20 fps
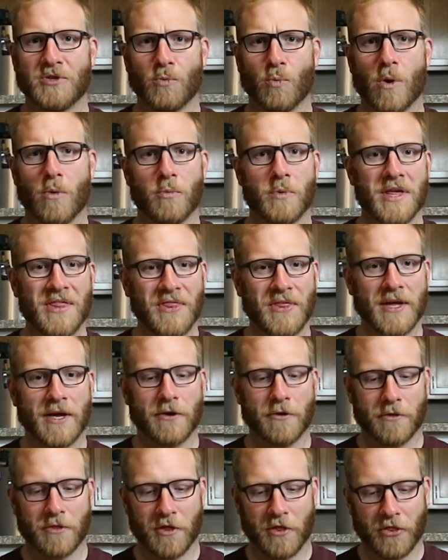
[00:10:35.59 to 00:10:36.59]
to what we
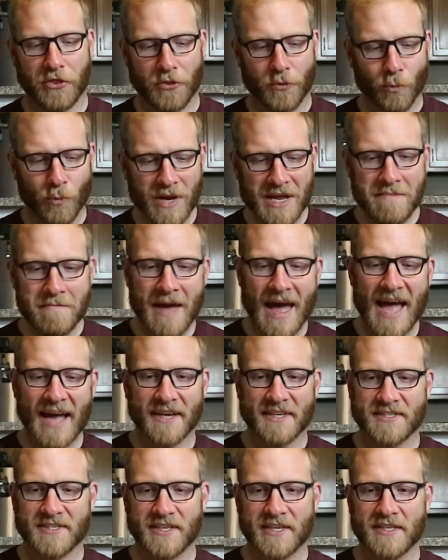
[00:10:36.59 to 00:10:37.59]
think are the three
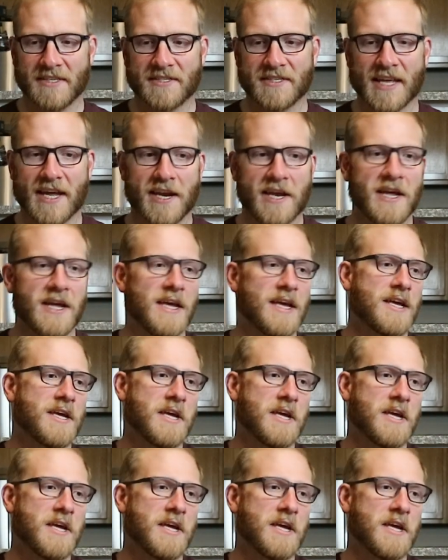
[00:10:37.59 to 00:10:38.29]
magazines that,